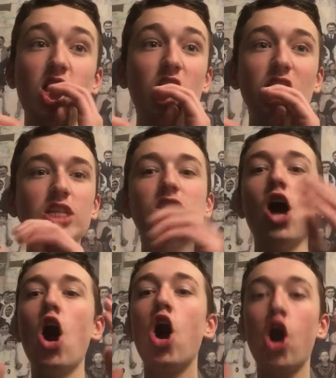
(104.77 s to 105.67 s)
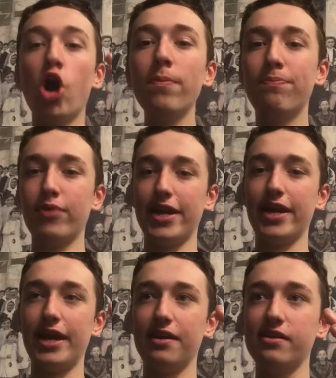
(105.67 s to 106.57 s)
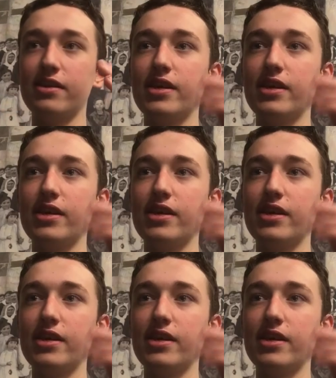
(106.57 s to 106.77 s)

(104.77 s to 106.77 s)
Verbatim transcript: It's just heartbreaking.